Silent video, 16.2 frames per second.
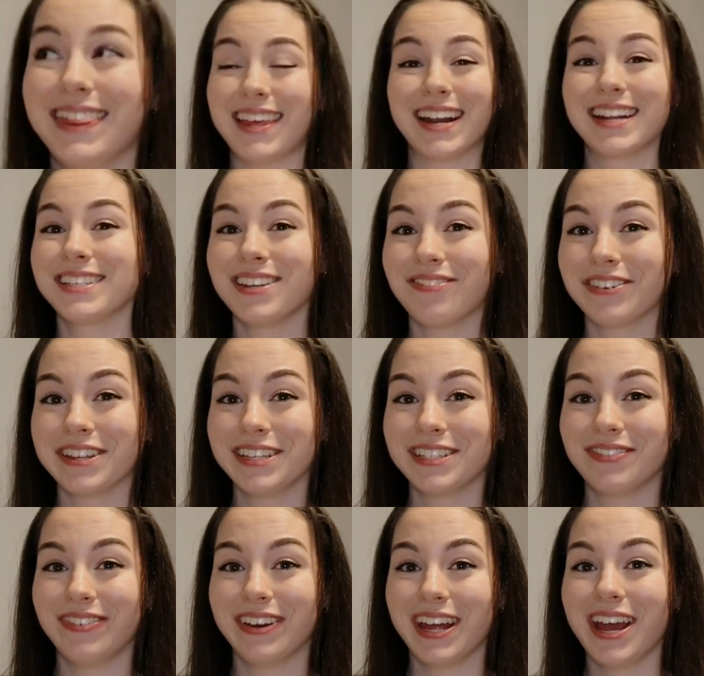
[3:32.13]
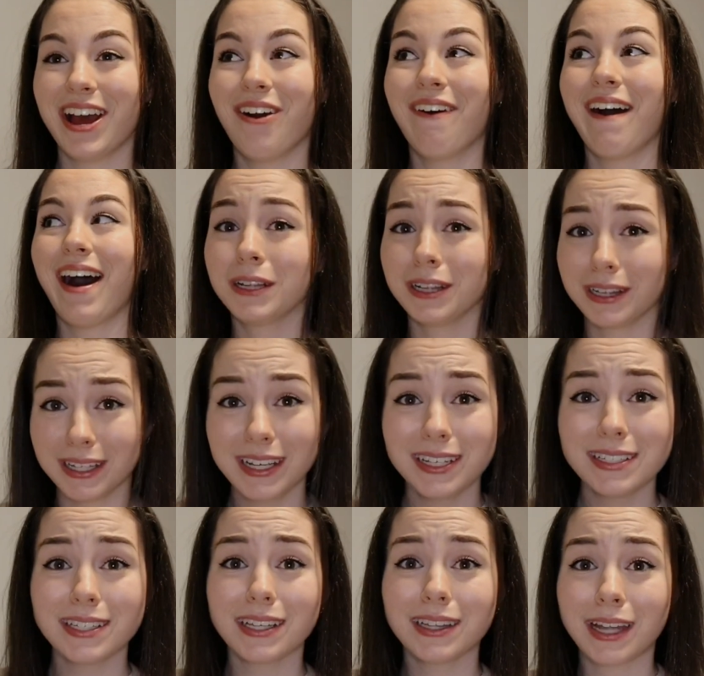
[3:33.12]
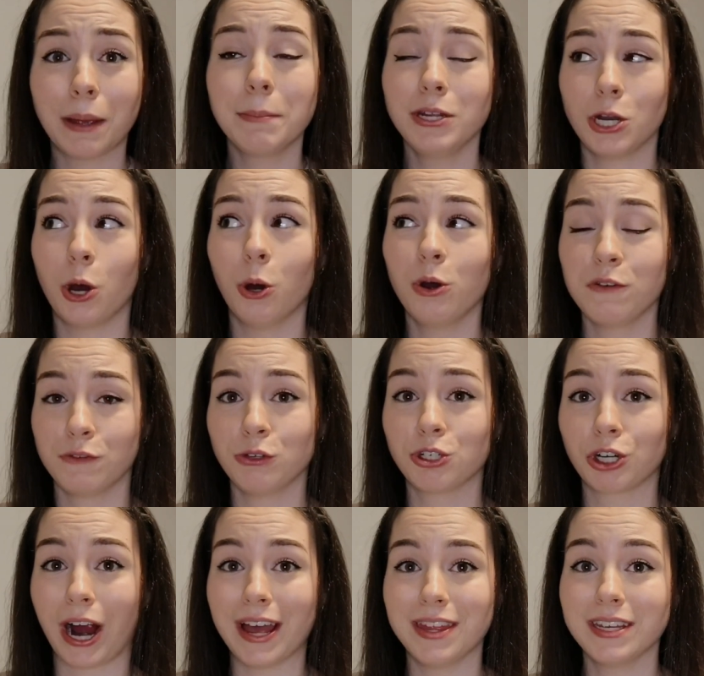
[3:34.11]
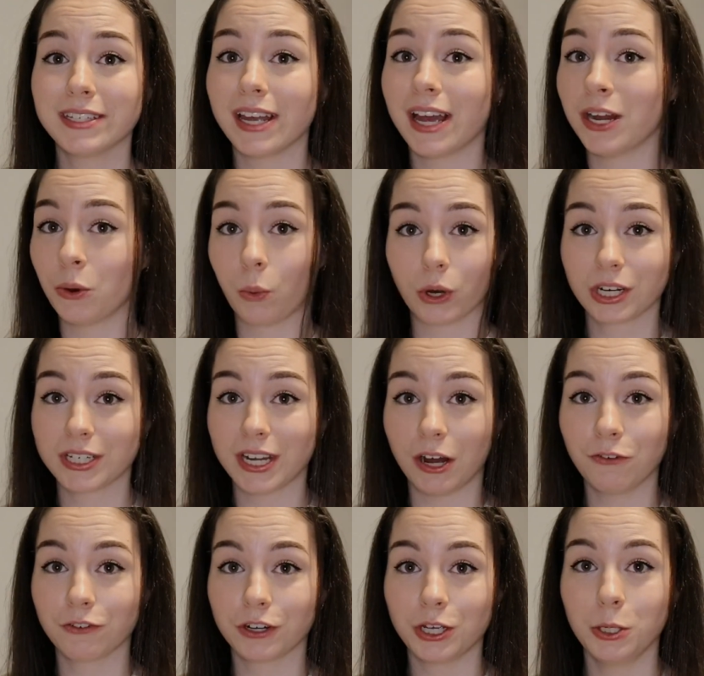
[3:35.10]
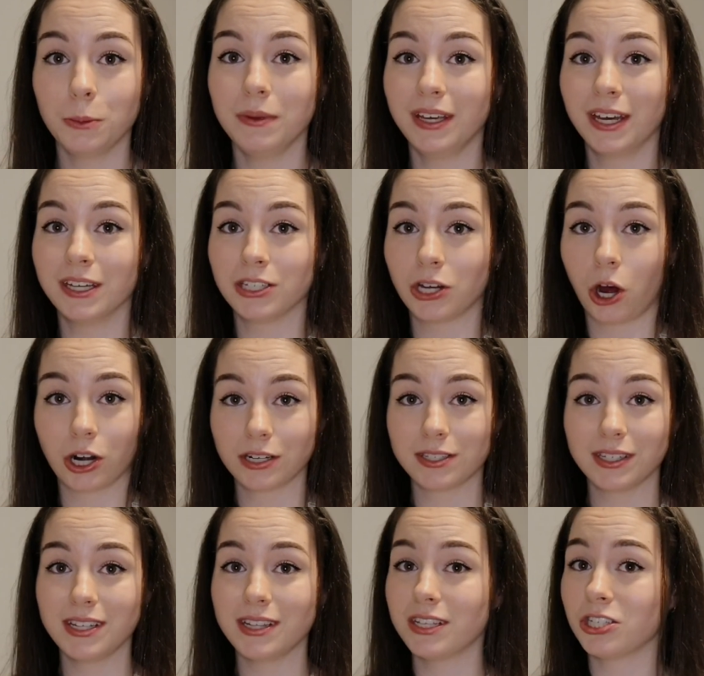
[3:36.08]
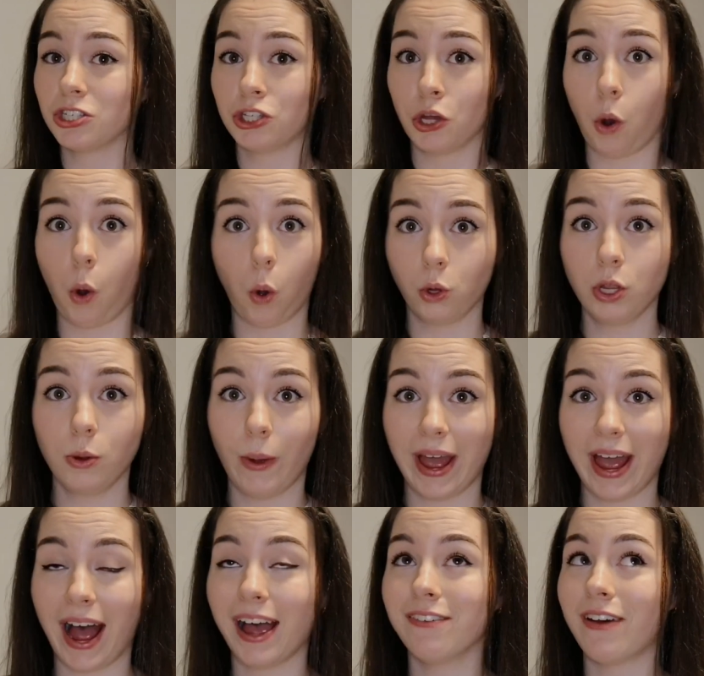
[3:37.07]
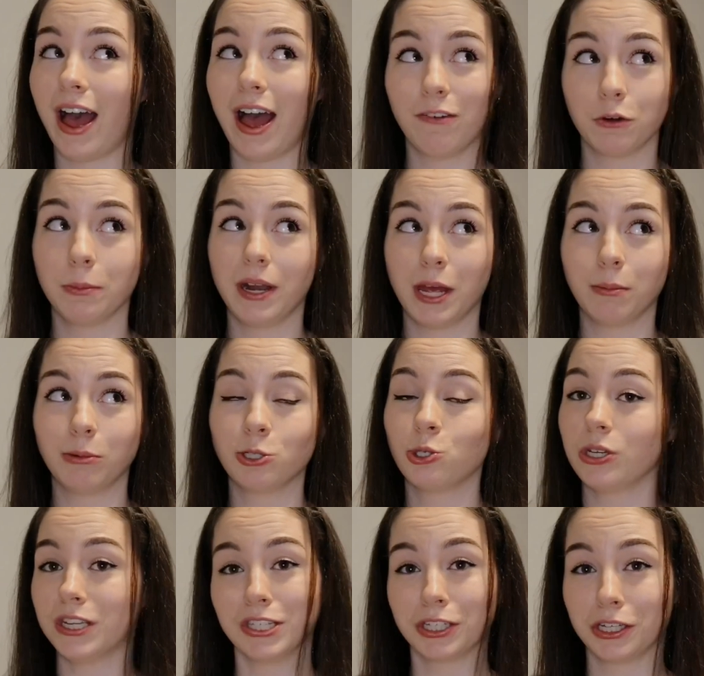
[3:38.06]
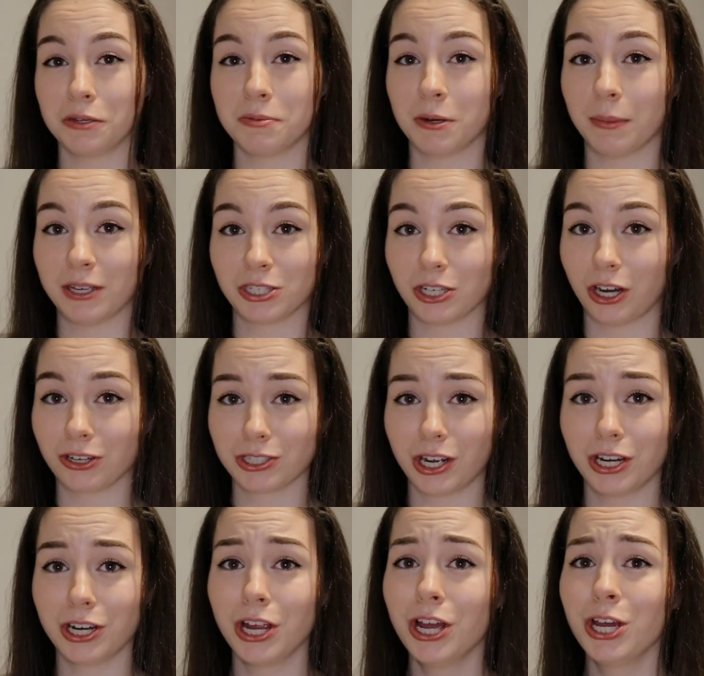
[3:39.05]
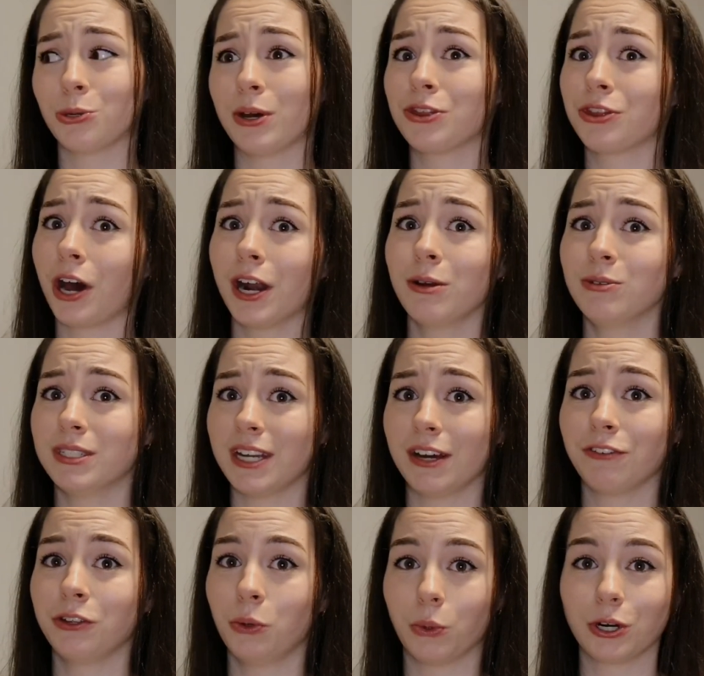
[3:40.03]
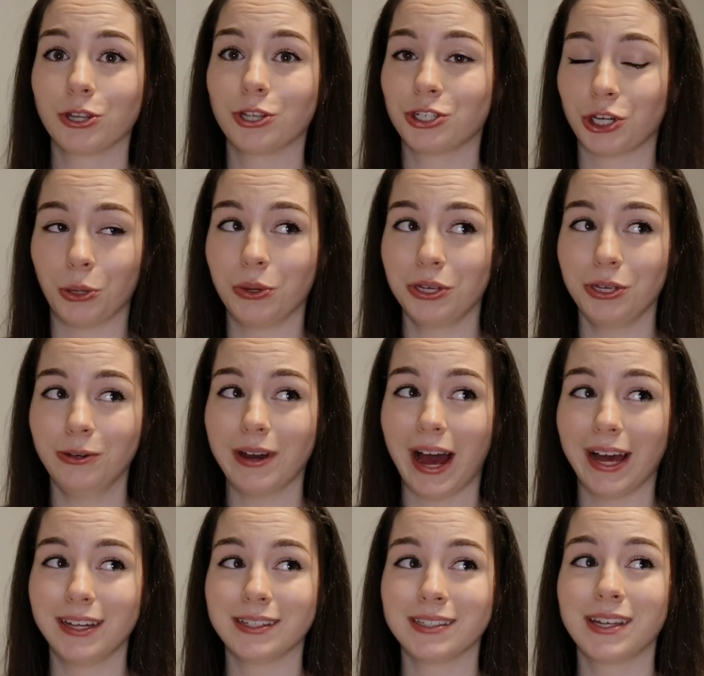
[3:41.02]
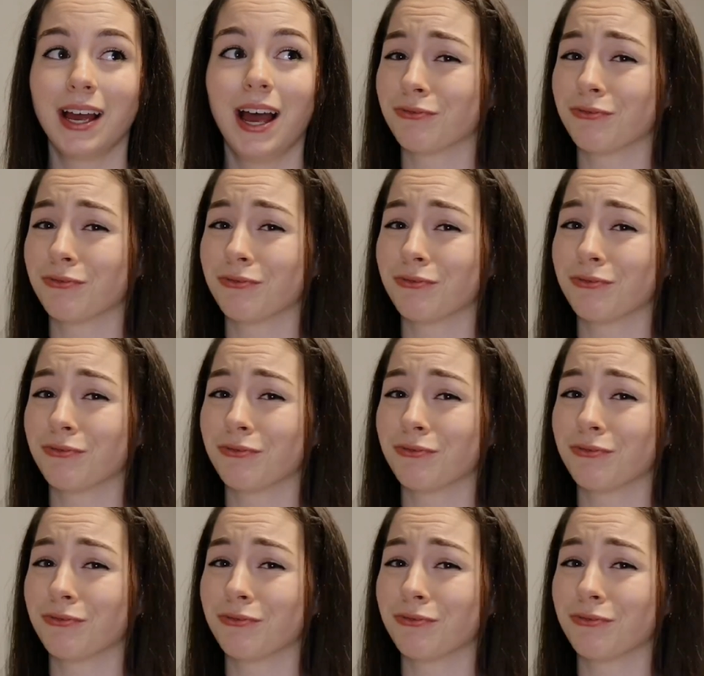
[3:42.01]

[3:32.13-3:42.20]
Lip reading: That is it for this video. Please let me know if you tried this and it worked out for you, because honestly, this is the only way I've ever been able to easily put my socks on. So I thought it was definitely worth showing you guys.